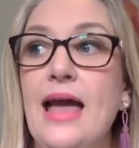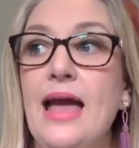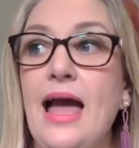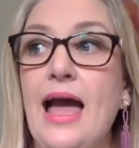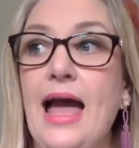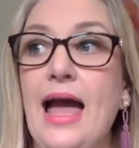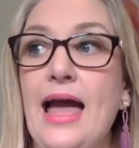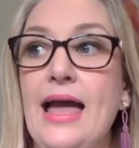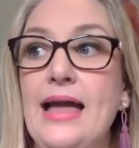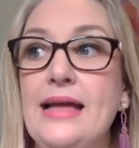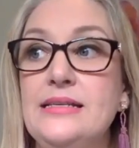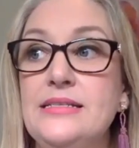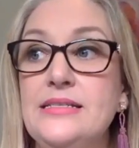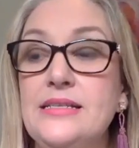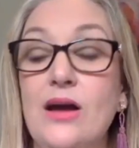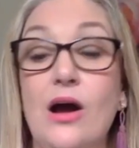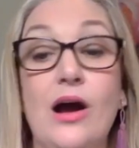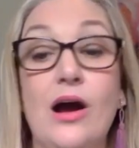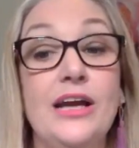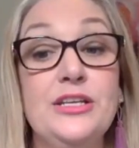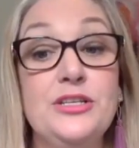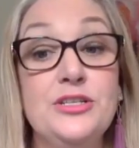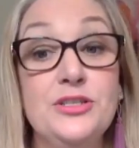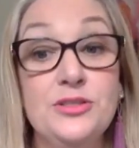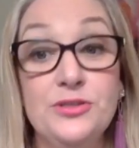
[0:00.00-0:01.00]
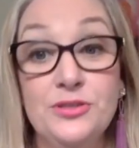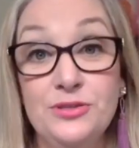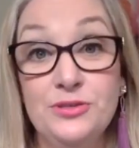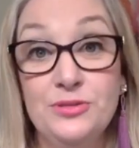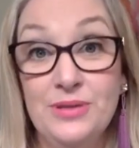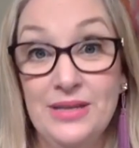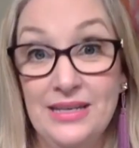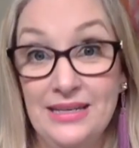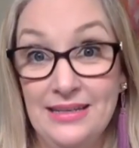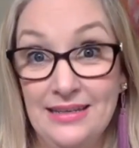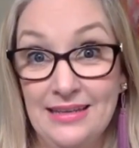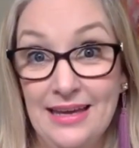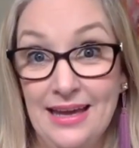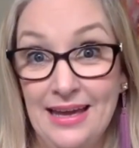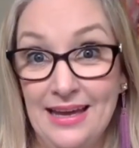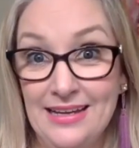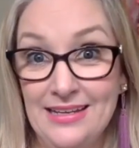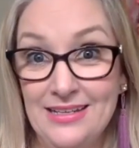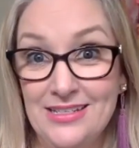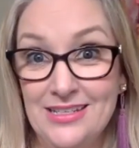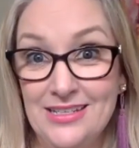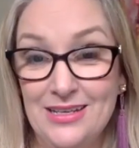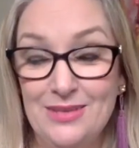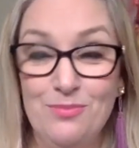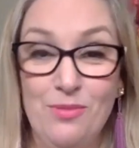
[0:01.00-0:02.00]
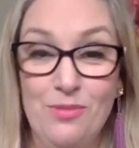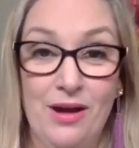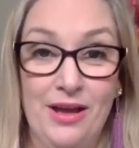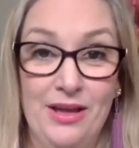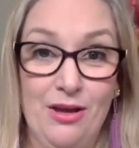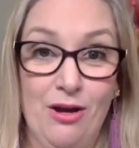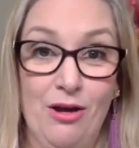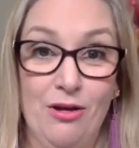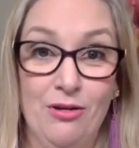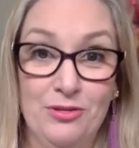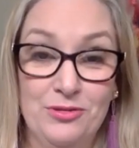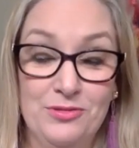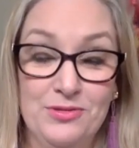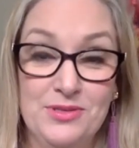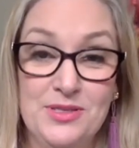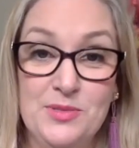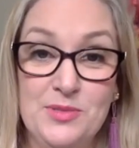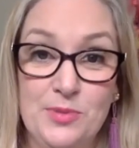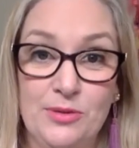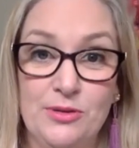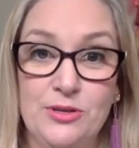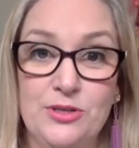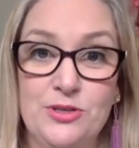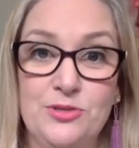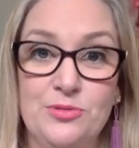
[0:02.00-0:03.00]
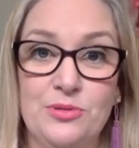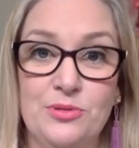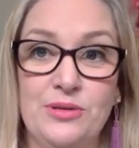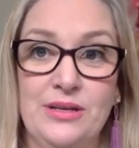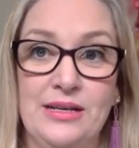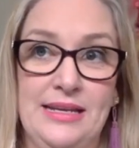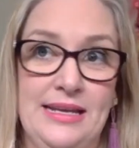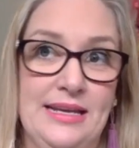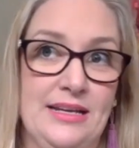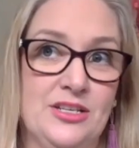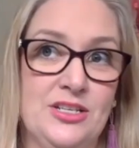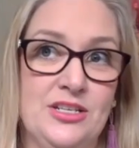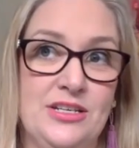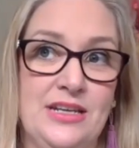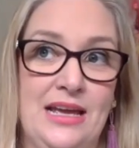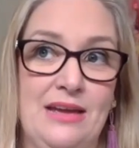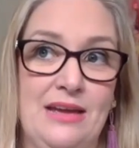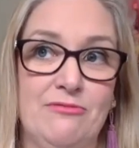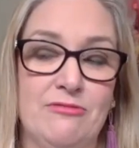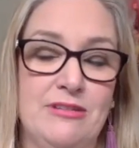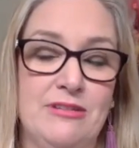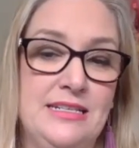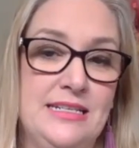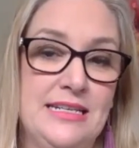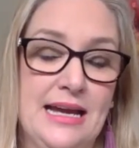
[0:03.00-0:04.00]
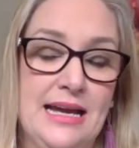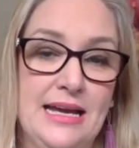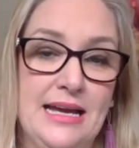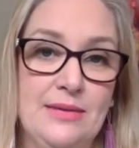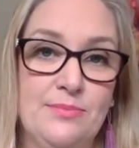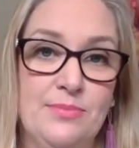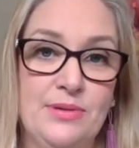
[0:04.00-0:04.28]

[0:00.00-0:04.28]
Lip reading: And I do engage in my own spiritual connection every day,